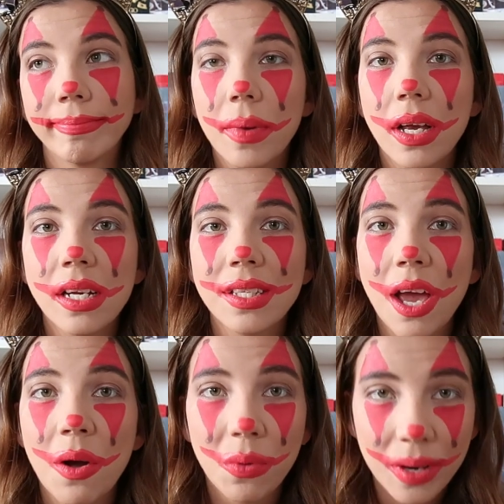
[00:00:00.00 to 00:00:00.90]
Because
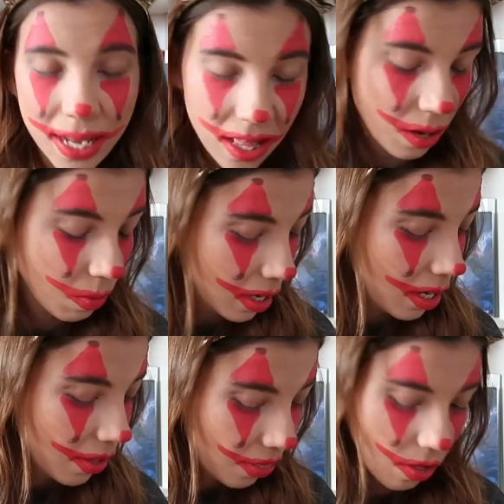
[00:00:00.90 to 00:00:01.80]
I
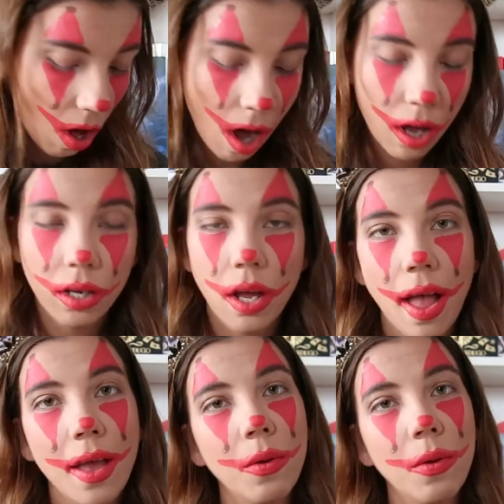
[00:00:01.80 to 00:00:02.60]
really thought